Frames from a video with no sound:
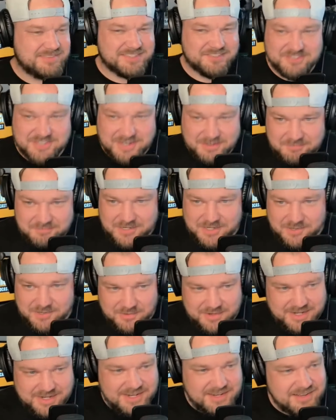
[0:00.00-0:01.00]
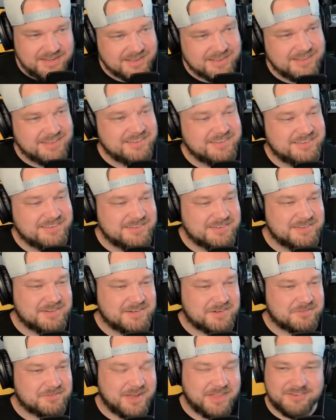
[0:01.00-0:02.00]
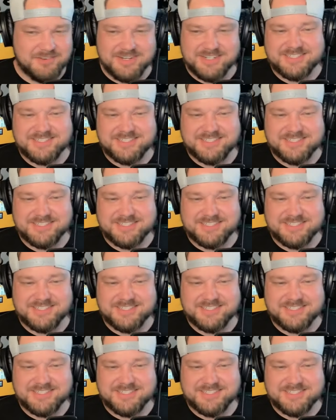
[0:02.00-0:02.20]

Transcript: To some degree, whether